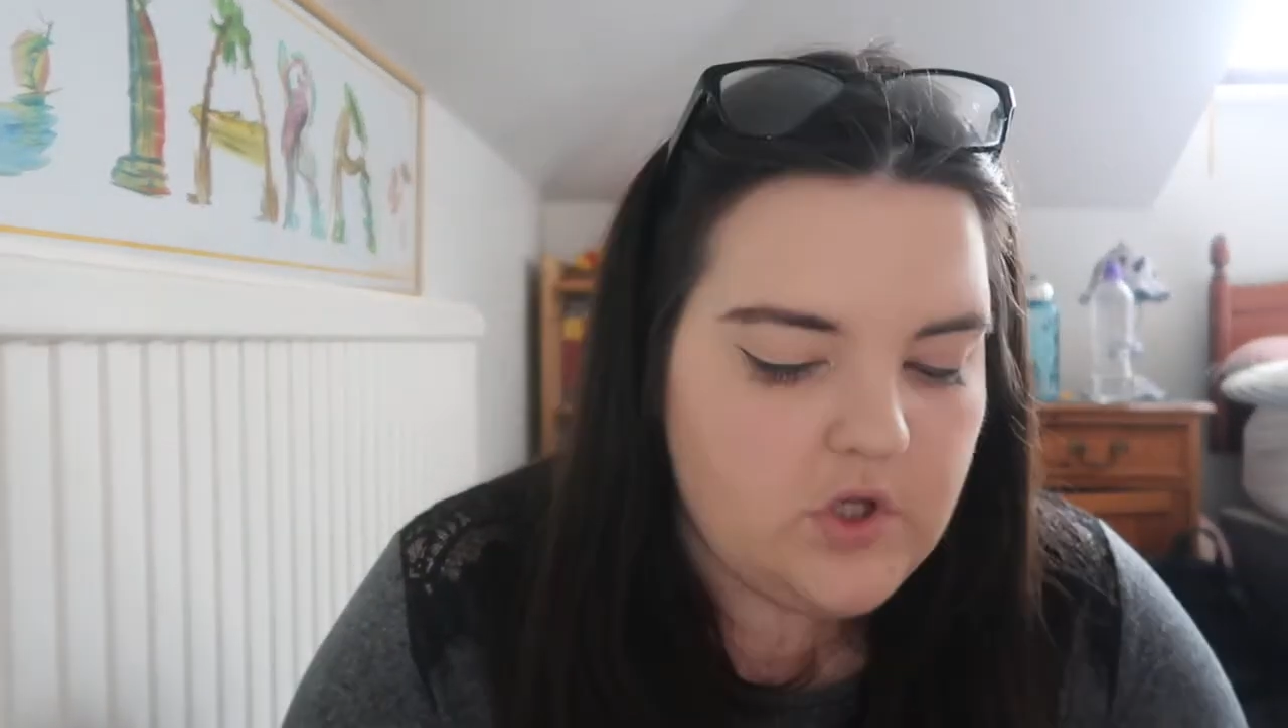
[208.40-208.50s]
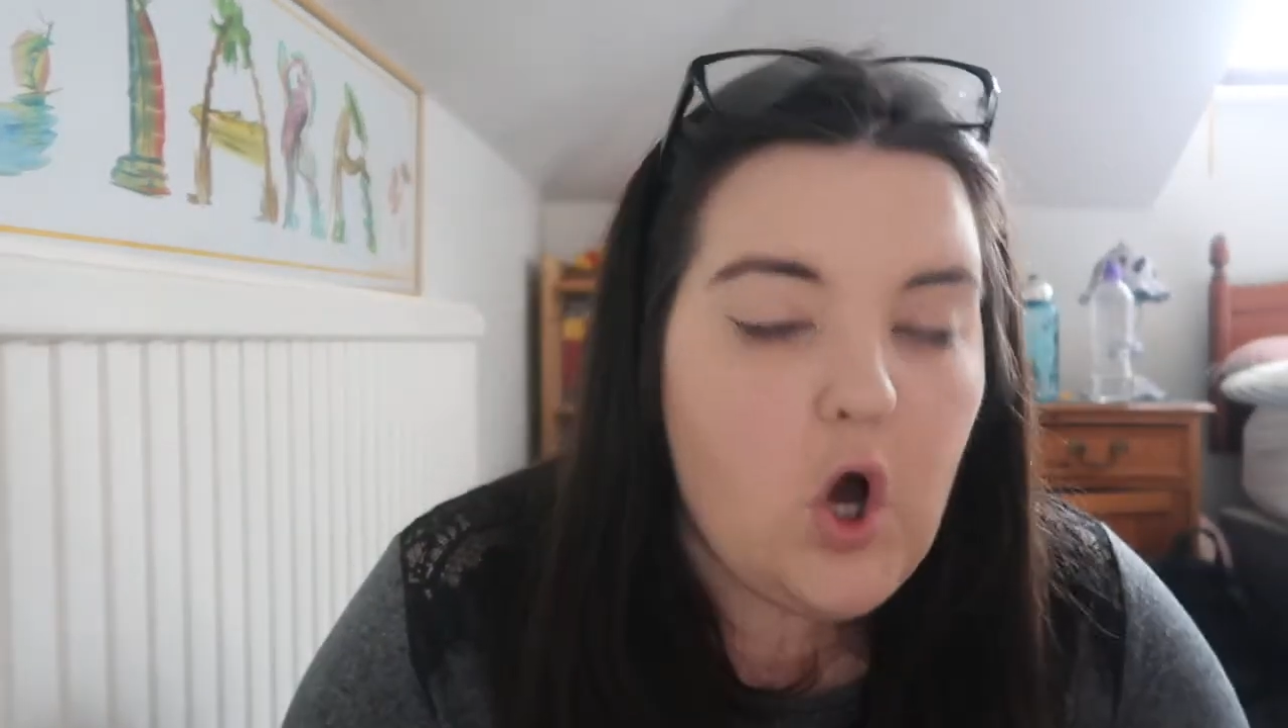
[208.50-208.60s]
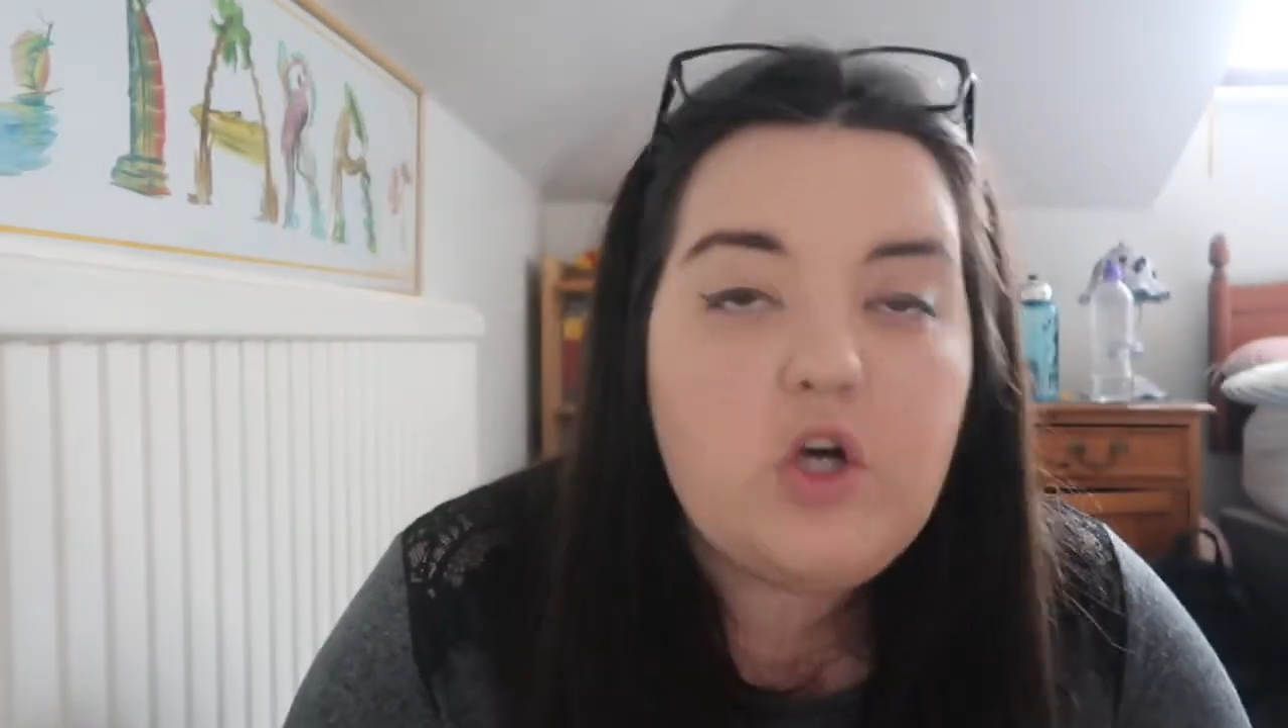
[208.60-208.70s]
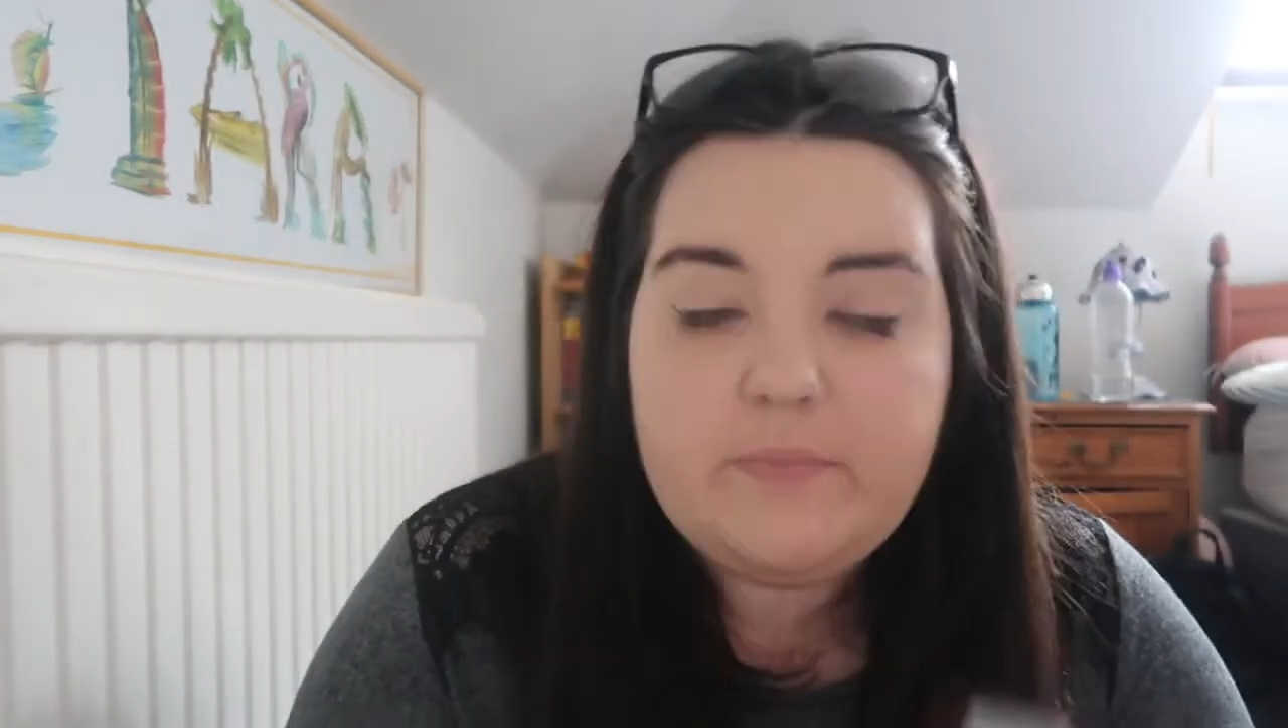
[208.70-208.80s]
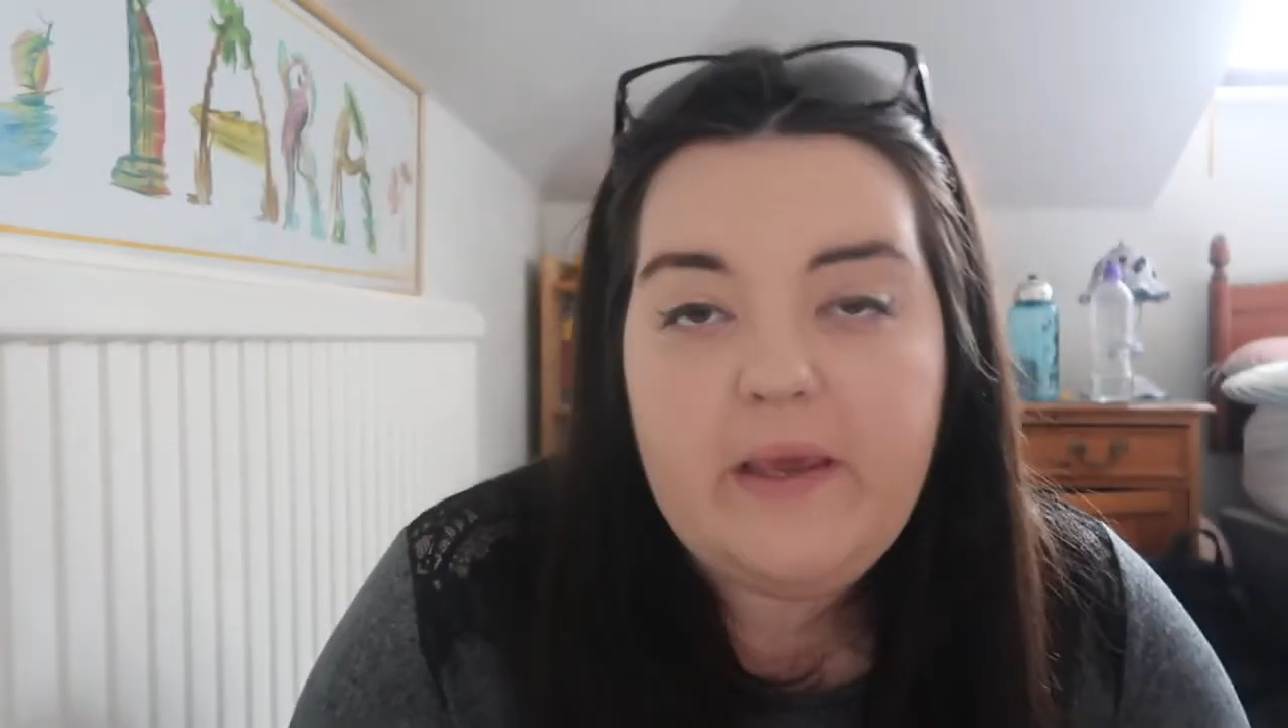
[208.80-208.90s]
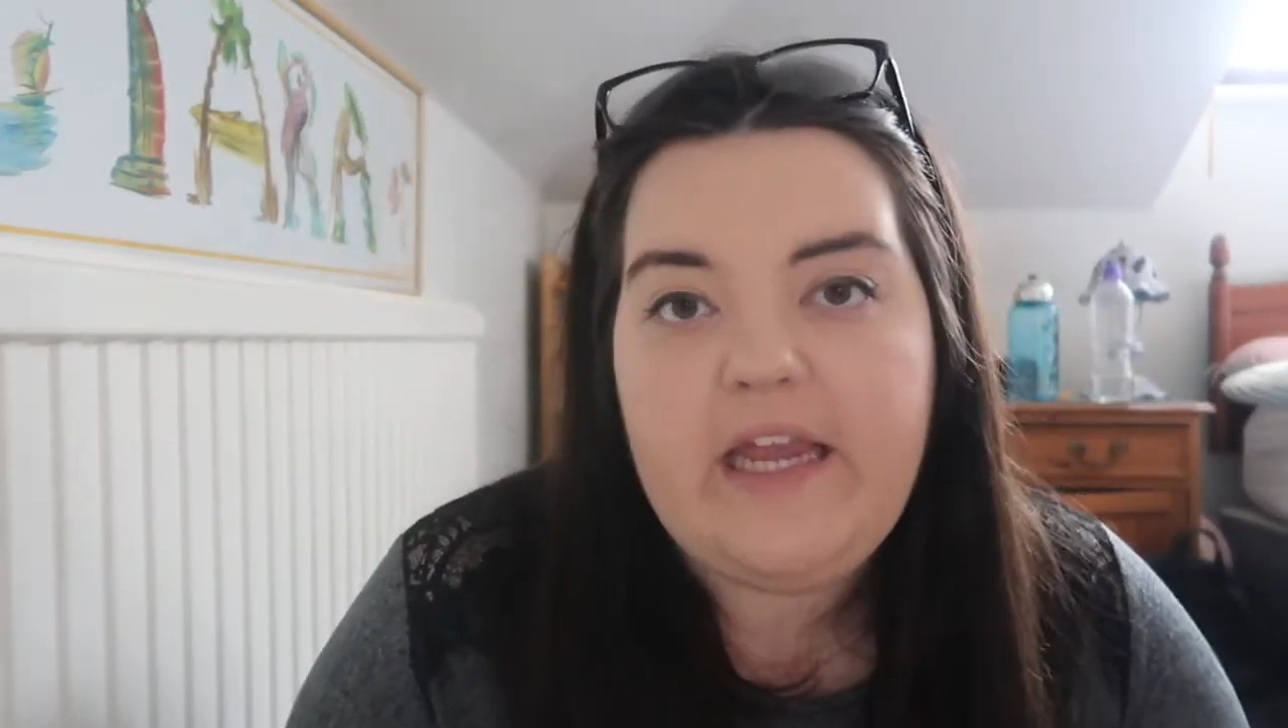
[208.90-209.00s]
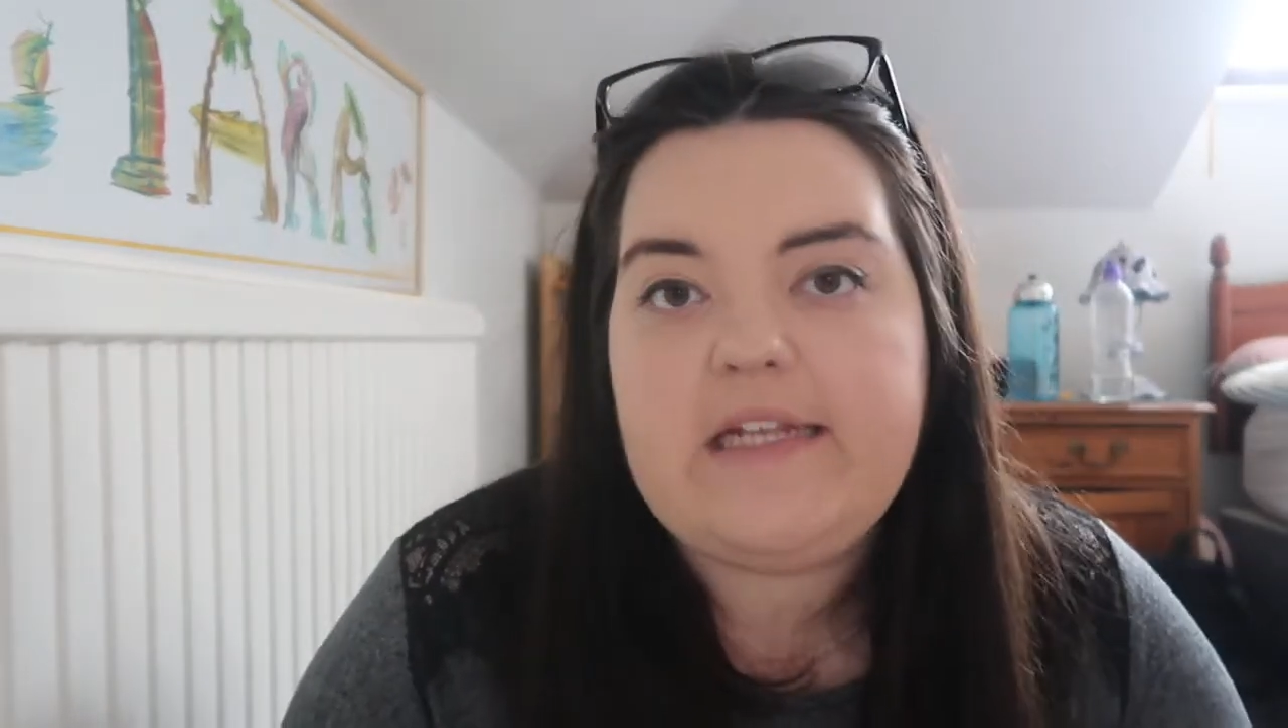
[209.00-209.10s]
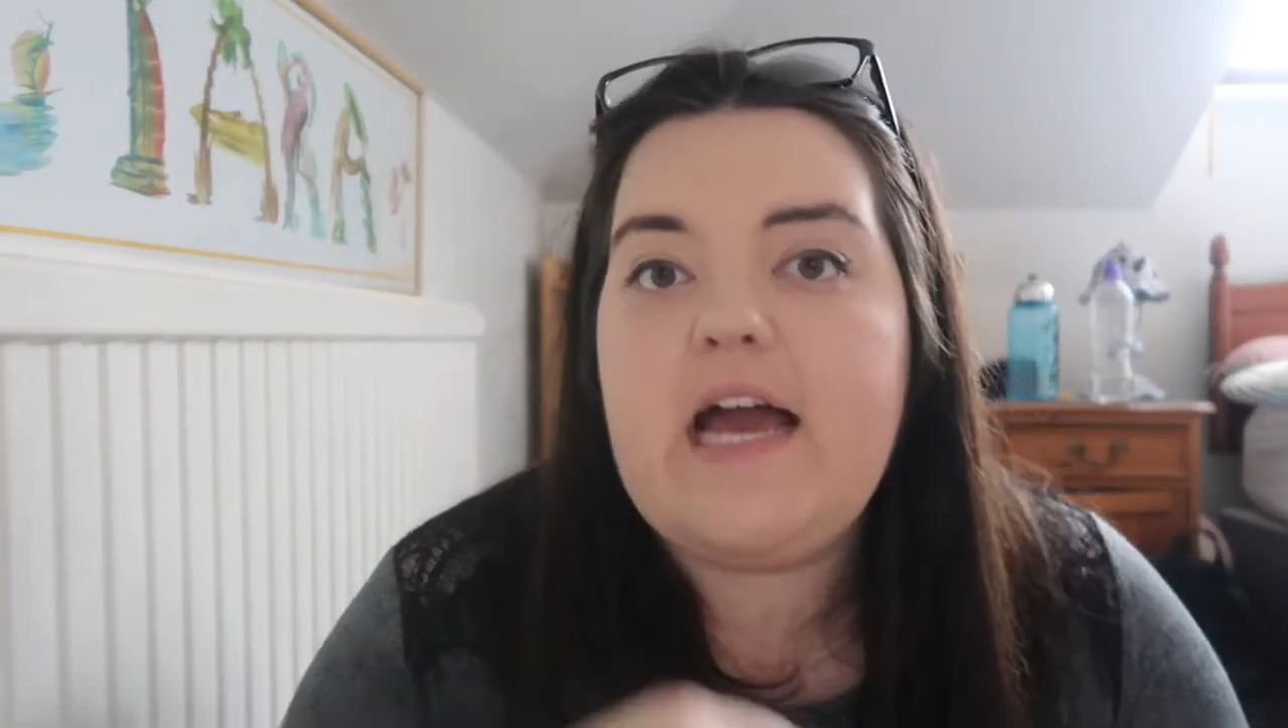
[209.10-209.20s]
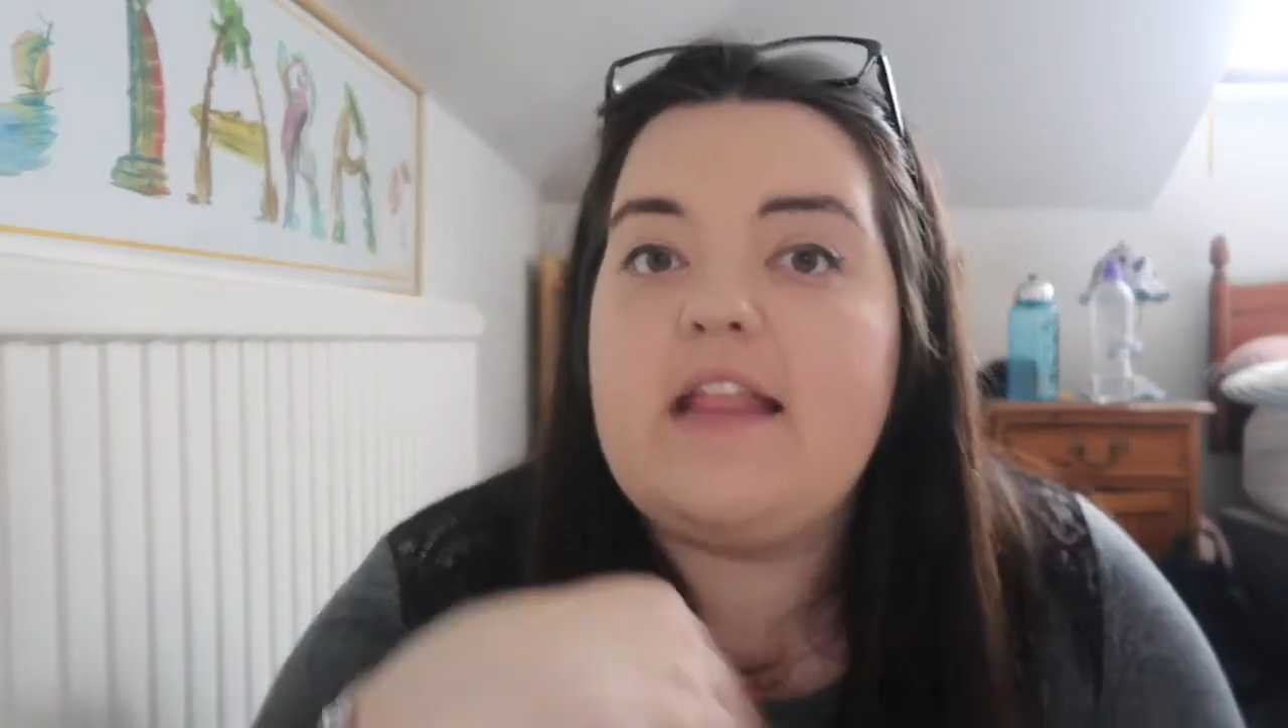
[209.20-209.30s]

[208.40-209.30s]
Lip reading: Hogsmeade